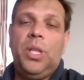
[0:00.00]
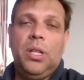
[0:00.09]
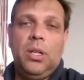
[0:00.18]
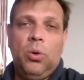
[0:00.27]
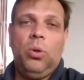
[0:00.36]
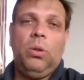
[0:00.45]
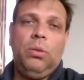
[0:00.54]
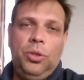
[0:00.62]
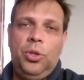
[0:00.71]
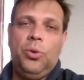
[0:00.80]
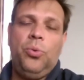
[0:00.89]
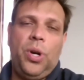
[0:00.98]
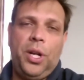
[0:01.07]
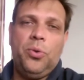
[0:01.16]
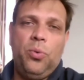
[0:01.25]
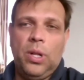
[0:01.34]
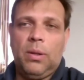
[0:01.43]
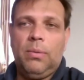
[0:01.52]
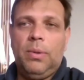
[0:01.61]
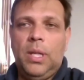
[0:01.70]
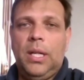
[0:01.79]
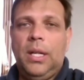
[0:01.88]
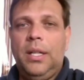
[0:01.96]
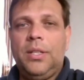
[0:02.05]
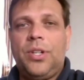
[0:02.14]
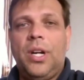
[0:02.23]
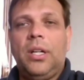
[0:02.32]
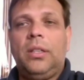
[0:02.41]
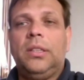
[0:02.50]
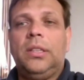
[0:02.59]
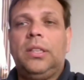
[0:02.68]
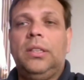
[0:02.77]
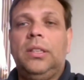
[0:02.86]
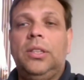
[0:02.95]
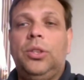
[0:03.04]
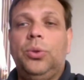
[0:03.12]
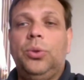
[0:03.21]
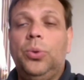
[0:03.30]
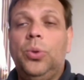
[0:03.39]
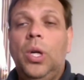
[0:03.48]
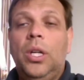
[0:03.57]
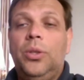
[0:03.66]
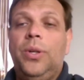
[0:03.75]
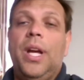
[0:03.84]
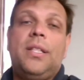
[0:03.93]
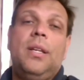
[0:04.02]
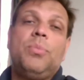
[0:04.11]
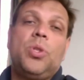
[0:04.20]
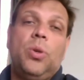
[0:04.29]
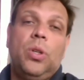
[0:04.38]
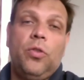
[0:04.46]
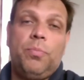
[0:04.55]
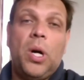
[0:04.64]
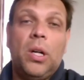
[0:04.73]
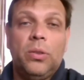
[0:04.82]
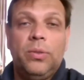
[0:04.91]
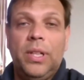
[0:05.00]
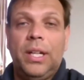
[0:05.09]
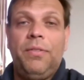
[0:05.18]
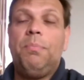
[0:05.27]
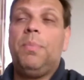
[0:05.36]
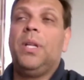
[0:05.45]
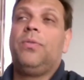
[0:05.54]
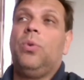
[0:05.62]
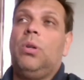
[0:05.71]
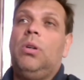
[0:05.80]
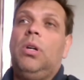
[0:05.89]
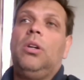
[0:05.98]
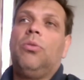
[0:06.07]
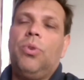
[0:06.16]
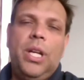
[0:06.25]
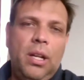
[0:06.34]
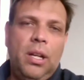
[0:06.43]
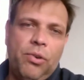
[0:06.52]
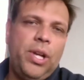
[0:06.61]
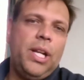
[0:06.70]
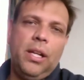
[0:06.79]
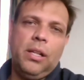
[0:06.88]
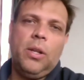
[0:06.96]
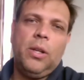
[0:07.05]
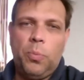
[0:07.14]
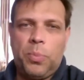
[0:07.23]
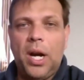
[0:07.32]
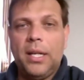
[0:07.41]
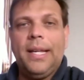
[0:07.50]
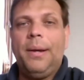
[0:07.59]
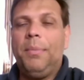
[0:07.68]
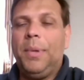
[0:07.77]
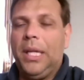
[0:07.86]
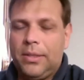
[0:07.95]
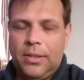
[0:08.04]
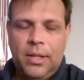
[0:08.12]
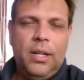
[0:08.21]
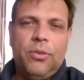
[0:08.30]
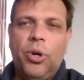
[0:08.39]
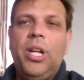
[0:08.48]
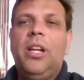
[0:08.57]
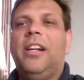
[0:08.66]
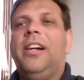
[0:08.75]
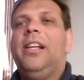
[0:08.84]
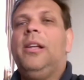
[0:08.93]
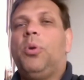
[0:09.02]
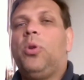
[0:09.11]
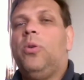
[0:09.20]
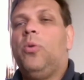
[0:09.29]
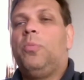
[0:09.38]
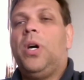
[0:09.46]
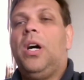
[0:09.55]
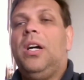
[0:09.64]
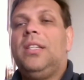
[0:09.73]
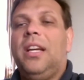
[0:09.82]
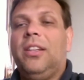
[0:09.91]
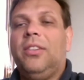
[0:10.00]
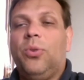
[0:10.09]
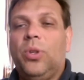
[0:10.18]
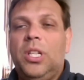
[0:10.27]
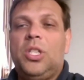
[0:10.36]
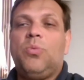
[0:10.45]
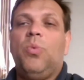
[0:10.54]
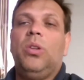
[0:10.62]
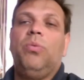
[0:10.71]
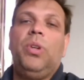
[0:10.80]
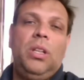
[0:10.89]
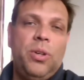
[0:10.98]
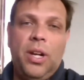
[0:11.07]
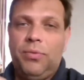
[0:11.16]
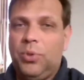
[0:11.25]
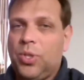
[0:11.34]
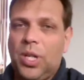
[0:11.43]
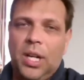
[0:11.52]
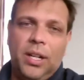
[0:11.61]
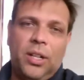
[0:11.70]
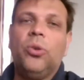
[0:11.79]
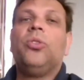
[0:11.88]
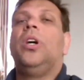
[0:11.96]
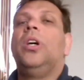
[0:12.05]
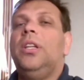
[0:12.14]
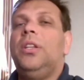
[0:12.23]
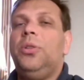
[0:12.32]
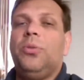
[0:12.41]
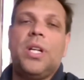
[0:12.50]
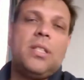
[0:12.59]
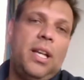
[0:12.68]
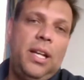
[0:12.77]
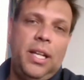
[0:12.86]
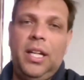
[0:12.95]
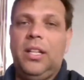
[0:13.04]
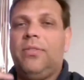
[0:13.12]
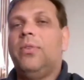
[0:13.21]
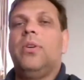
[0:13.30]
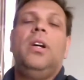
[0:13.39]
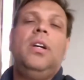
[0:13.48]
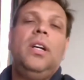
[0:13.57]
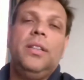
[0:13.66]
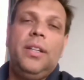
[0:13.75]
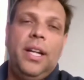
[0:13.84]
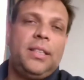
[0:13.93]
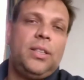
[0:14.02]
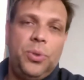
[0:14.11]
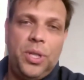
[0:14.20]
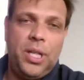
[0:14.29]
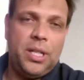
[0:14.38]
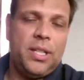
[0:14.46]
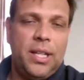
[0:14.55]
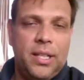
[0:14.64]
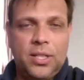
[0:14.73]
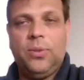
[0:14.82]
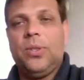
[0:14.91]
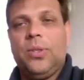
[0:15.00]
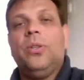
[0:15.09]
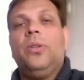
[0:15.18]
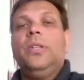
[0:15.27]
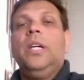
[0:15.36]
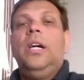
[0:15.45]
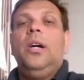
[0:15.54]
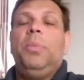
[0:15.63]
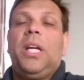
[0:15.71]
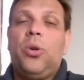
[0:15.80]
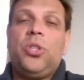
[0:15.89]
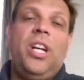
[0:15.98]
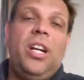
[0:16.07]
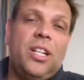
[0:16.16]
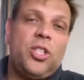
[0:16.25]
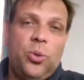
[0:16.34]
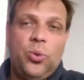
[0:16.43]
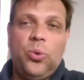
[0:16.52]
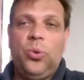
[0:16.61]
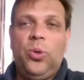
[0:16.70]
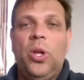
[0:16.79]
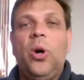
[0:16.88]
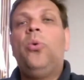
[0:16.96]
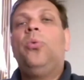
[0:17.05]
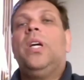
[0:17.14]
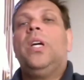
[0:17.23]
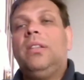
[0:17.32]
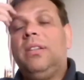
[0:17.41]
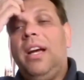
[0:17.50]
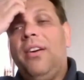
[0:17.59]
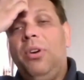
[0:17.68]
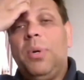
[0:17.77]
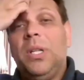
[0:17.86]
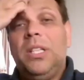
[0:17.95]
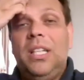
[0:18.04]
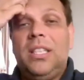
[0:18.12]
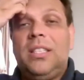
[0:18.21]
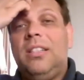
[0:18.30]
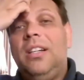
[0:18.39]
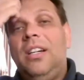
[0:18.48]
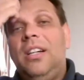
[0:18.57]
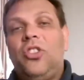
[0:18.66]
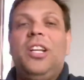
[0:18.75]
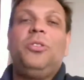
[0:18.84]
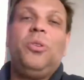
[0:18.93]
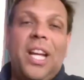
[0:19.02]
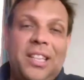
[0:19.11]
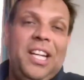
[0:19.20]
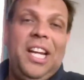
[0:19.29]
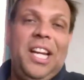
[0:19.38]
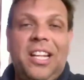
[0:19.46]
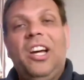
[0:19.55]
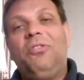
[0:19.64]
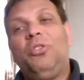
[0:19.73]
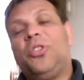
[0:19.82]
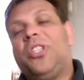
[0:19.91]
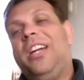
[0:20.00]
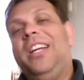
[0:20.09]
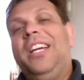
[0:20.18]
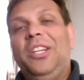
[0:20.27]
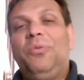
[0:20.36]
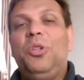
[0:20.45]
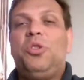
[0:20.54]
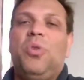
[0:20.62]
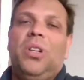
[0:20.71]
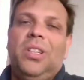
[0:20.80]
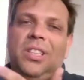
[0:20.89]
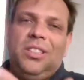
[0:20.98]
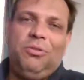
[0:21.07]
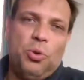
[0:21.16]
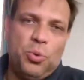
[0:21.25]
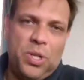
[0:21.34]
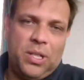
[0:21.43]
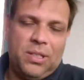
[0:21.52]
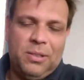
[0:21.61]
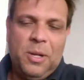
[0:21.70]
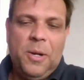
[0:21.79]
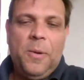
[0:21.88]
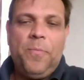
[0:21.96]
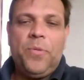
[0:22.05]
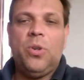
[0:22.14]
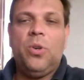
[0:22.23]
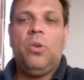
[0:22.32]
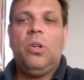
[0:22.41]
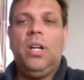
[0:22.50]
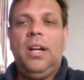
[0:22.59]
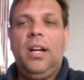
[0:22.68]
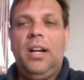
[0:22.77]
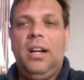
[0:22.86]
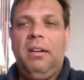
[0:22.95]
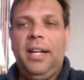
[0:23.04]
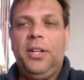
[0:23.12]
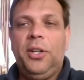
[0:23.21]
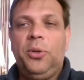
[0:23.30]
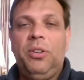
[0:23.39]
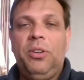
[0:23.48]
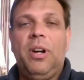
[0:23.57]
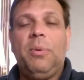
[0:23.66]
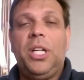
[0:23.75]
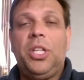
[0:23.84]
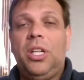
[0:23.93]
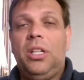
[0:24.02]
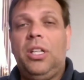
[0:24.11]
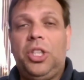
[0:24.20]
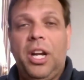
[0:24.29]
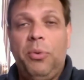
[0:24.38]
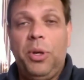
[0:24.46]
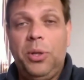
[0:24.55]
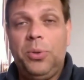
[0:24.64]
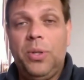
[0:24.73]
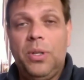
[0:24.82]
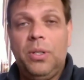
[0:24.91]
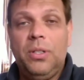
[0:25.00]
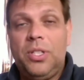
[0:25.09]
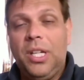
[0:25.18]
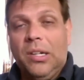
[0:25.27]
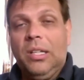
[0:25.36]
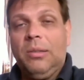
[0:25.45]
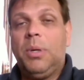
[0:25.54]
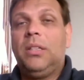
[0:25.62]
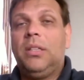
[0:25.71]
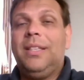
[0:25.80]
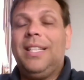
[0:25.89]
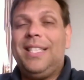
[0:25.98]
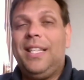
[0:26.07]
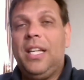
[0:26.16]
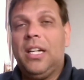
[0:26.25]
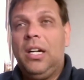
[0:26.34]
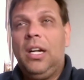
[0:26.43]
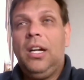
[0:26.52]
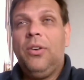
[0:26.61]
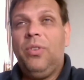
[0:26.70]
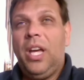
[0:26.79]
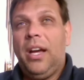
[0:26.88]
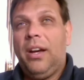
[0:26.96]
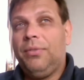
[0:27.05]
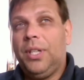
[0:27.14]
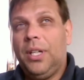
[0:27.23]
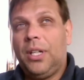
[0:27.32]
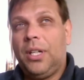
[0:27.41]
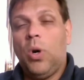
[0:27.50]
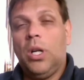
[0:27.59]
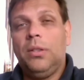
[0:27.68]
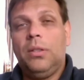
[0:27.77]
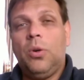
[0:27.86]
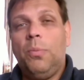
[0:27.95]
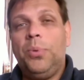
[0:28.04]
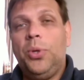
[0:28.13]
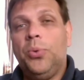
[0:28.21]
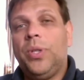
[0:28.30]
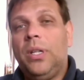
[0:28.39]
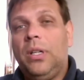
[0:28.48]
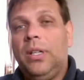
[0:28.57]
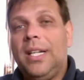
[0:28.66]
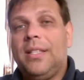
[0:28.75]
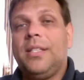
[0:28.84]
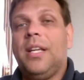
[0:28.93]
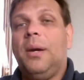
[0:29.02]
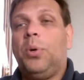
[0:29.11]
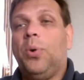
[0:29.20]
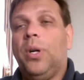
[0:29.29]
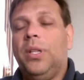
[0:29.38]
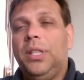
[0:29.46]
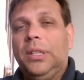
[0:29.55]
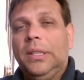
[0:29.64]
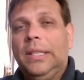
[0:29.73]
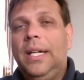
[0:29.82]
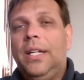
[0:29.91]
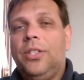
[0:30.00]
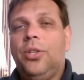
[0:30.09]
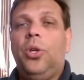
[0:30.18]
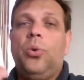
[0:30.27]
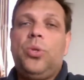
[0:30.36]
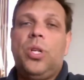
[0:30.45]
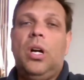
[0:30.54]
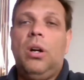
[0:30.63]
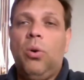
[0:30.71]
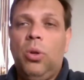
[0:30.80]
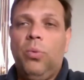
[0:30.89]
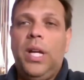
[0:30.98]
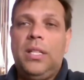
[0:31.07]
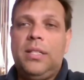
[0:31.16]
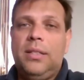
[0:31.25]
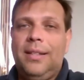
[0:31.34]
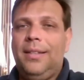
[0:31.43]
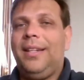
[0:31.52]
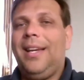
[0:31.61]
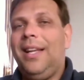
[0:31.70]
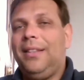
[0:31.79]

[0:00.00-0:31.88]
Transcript: all new renewal instructors to get some sort of part of the equipment for really low price. I mean, really low price. And for this one, you have to sign a contract that you're not selling it for the next 2 years and so on, because they are so low that everybody is trying to getting it, and after selling it, which one is useless. So I don't know if I might share with you the secret, but this year we have the quad computer, the SSI Pro Edition. So those are always dedicated,